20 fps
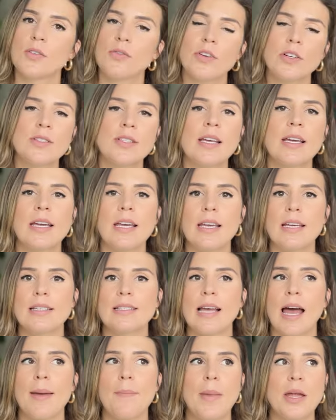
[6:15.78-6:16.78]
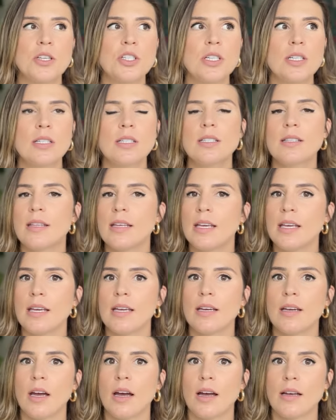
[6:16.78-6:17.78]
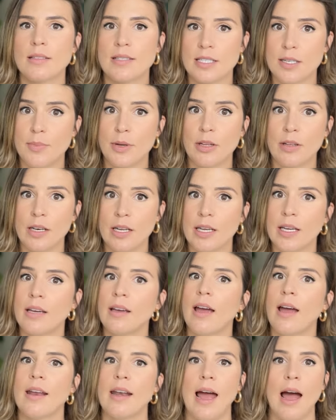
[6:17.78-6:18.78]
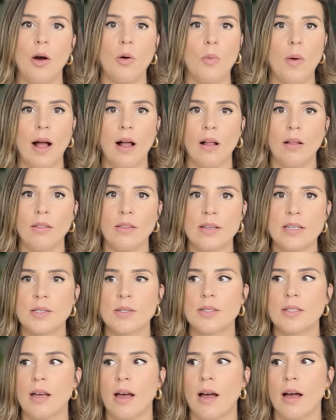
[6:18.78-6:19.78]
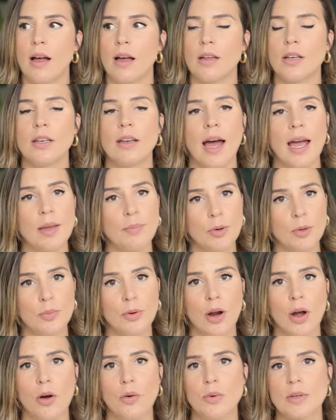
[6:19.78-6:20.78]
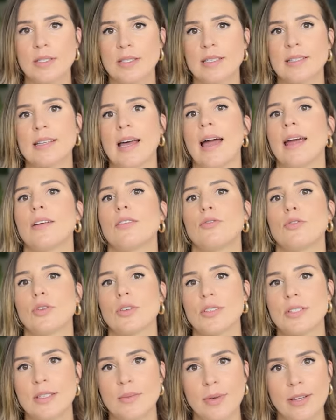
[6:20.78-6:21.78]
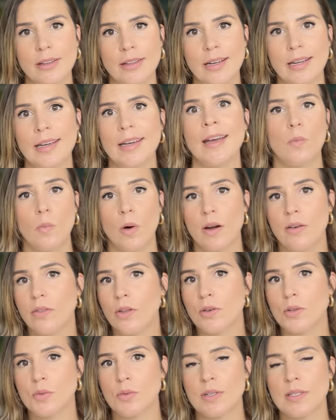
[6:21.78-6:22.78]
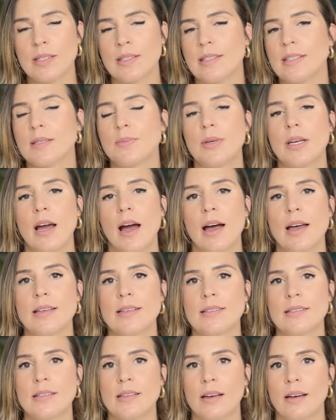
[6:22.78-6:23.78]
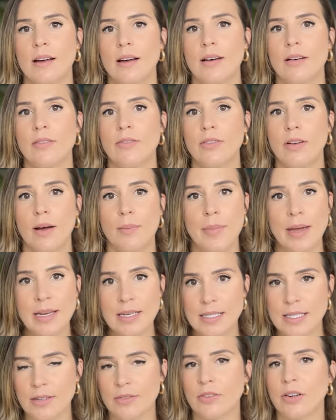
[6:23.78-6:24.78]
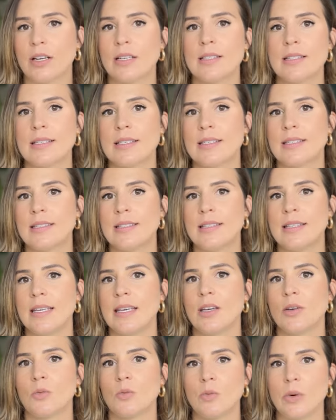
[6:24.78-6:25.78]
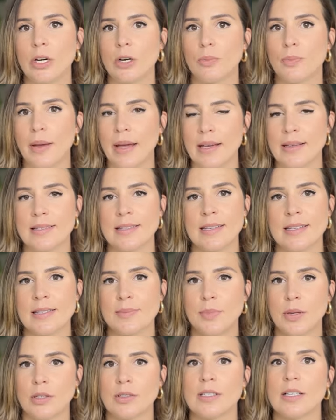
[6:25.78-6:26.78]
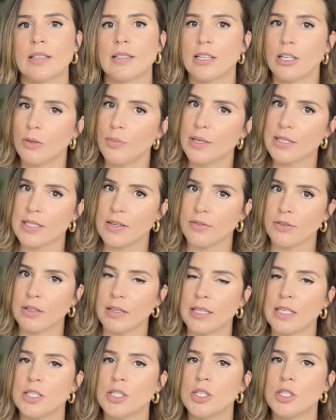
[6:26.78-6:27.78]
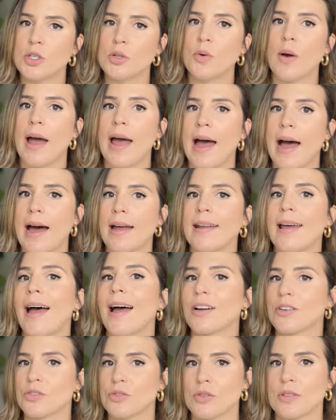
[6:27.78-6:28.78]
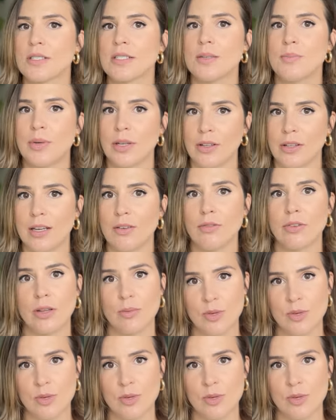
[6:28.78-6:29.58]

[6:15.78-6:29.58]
first thing is, I mentioned the stability and how well this Hyper Pro was designed for stability. One of those reasons is because of a main difference is the rear base is built a little bit differently to add extra stability for the